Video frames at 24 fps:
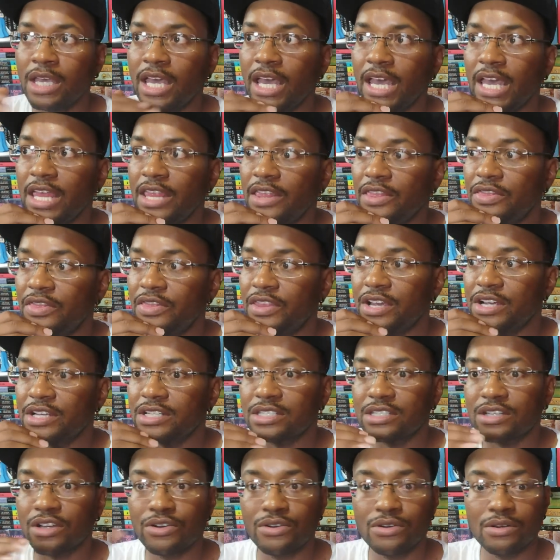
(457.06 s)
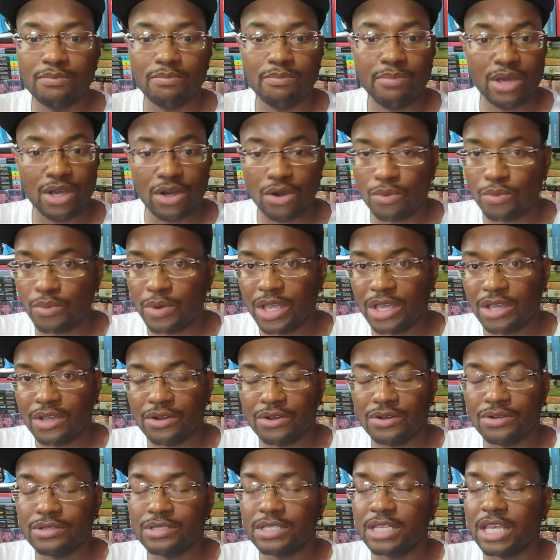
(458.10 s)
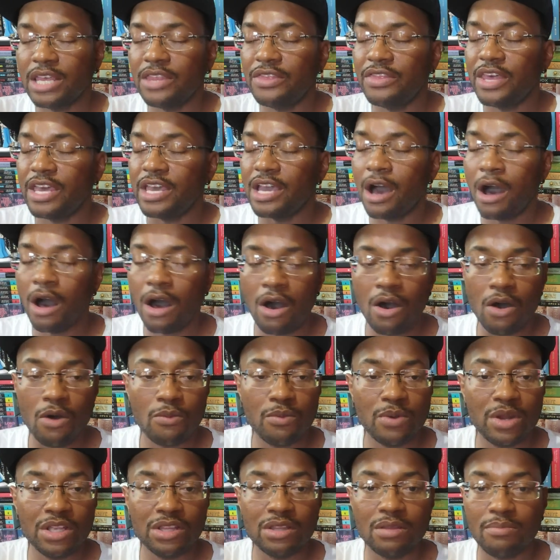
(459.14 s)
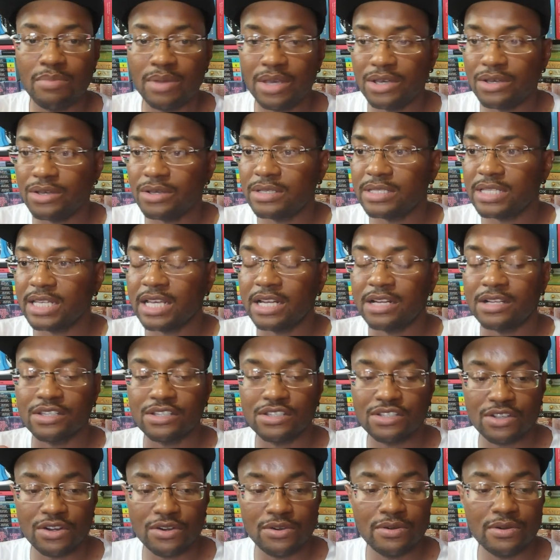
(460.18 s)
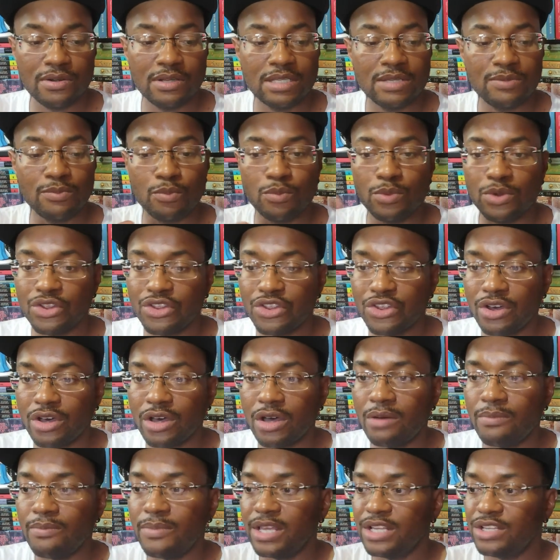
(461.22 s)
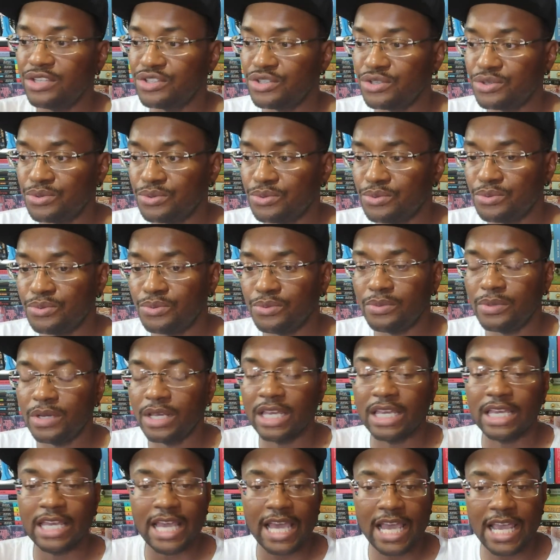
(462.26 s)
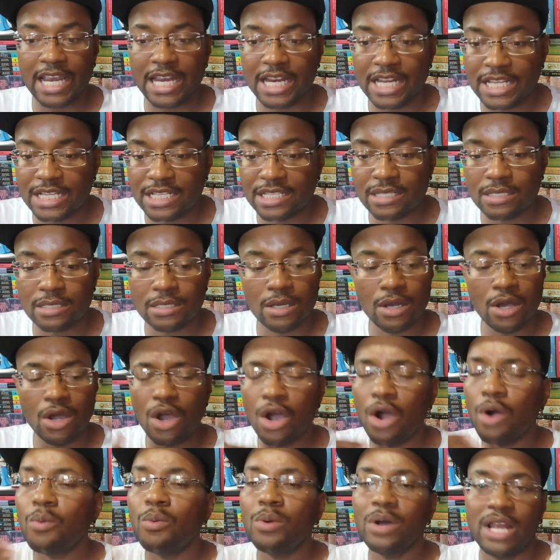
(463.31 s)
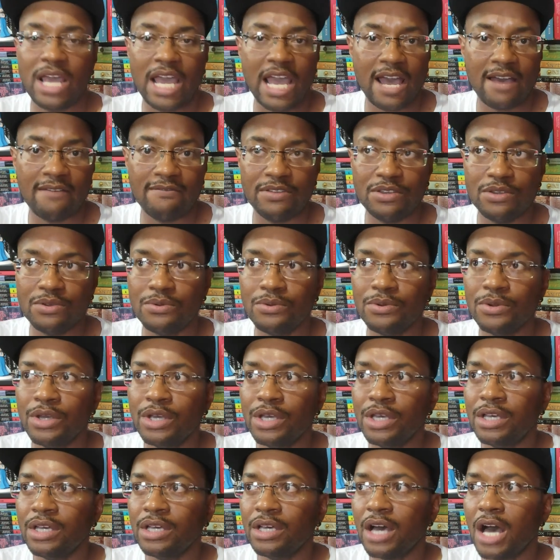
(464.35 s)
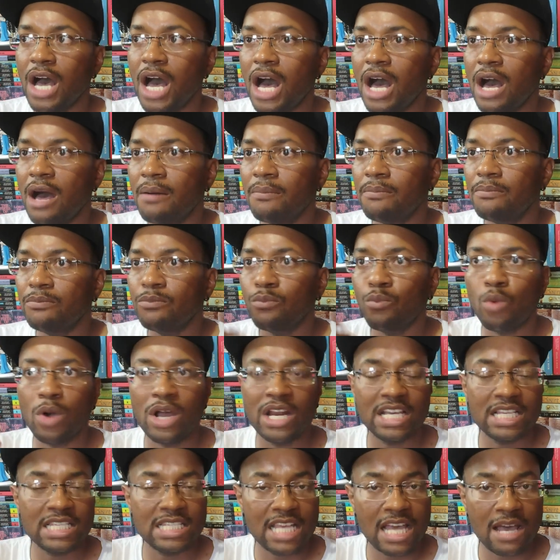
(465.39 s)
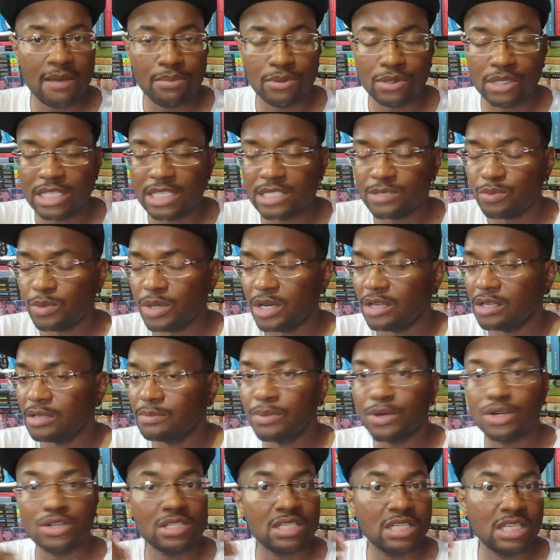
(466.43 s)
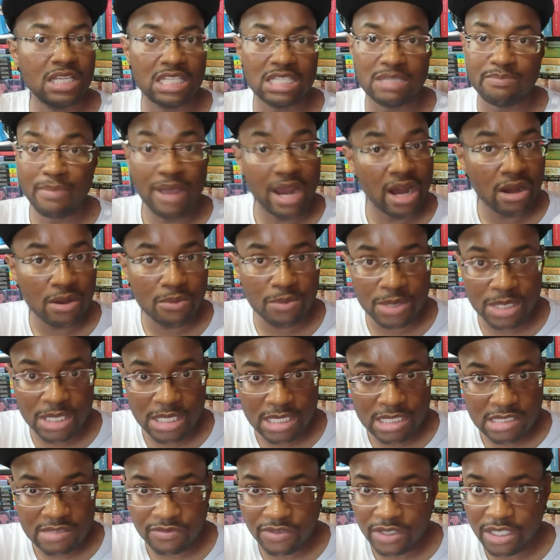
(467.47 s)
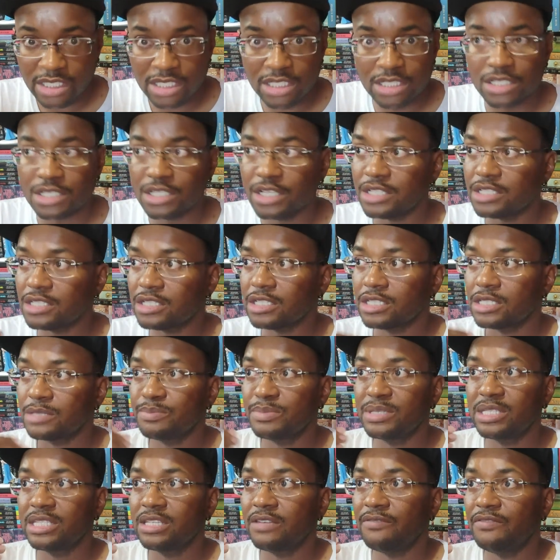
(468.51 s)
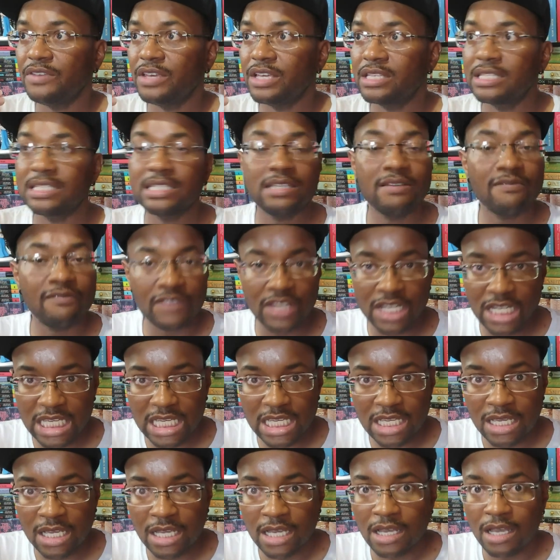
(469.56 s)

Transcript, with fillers: and there's certain bell ringers and they all ring the bells in a certain rhythm and tune and cadence or what have you um, one example is when a person gets married within this village there's a specific symphony